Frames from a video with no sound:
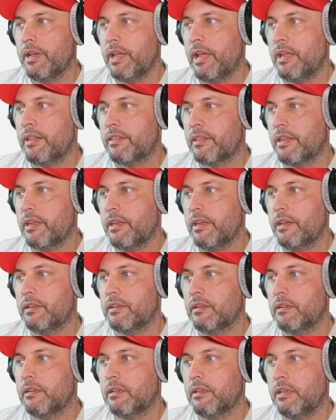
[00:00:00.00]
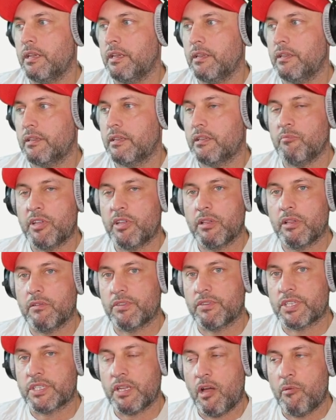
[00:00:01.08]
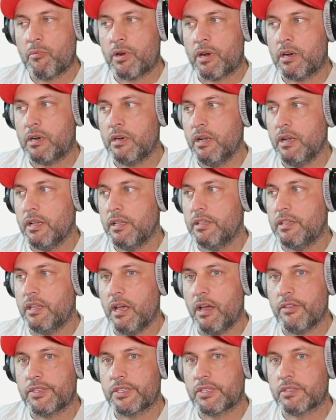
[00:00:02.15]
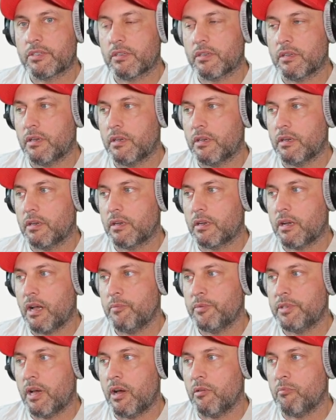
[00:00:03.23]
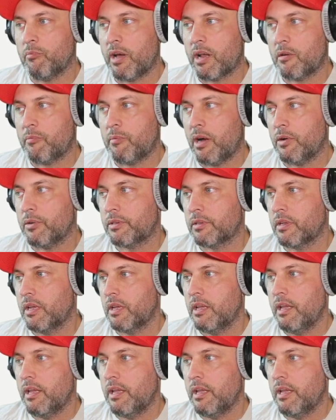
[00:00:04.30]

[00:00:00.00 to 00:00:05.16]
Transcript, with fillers: and then in the middle of the summer, deaths uh, come down, bottom out.